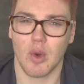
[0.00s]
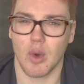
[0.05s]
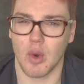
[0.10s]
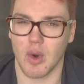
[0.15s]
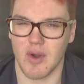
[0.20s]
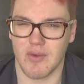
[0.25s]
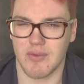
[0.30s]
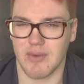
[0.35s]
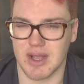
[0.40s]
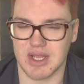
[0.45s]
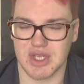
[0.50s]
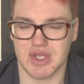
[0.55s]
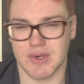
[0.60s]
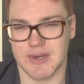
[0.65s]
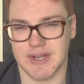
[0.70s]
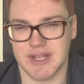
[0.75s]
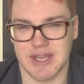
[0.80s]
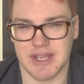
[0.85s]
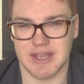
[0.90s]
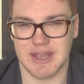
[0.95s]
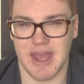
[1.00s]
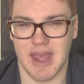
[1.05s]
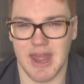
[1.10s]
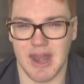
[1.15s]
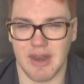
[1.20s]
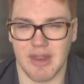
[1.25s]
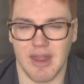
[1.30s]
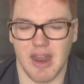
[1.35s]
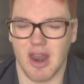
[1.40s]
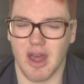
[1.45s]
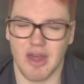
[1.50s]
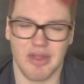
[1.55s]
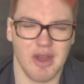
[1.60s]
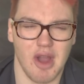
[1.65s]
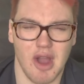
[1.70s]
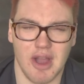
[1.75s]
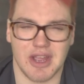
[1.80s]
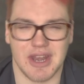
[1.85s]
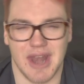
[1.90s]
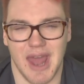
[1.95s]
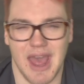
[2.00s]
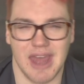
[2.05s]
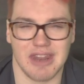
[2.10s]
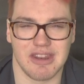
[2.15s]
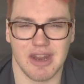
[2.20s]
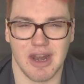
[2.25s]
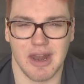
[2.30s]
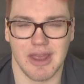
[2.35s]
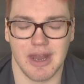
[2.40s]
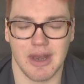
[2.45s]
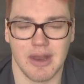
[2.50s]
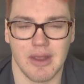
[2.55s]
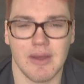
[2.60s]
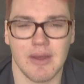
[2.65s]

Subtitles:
Or if I drink again, then I think I could handle it.